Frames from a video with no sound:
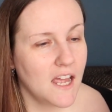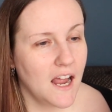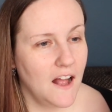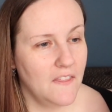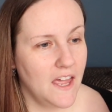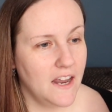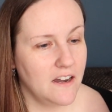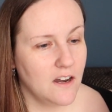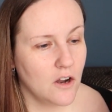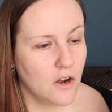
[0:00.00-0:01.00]
And
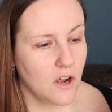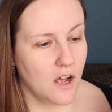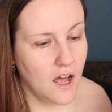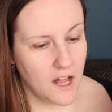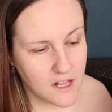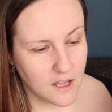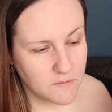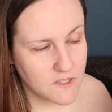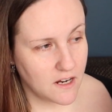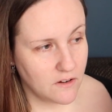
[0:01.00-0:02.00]
then I'll
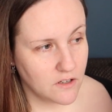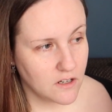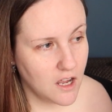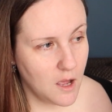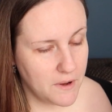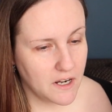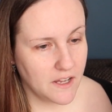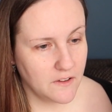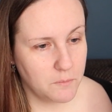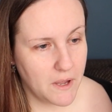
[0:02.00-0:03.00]
come down, hubby and
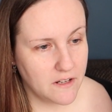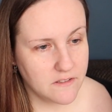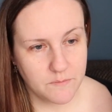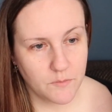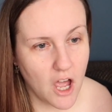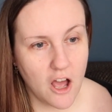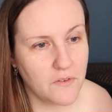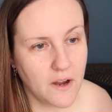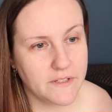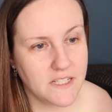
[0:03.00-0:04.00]
I'll spend
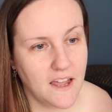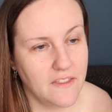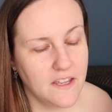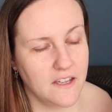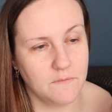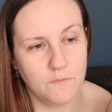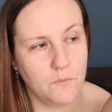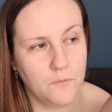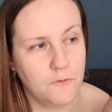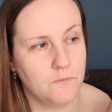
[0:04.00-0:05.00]
half hour together,
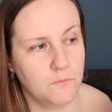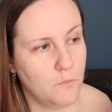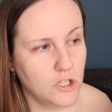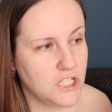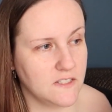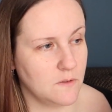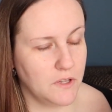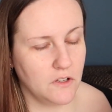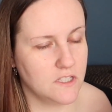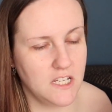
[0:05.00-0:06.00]
watching
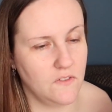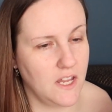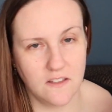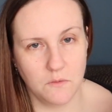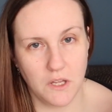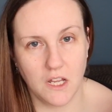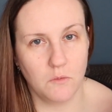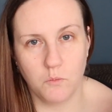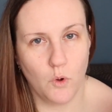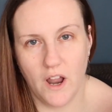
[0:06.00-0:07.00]
something on TV,
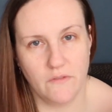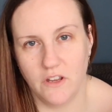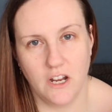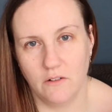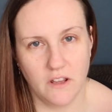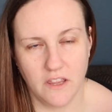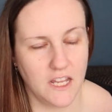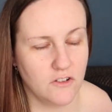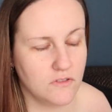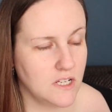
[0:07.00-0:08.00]
something whatever, you know,
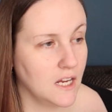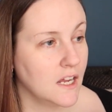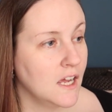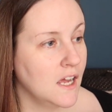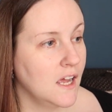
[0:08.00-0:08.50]
nothing interesting.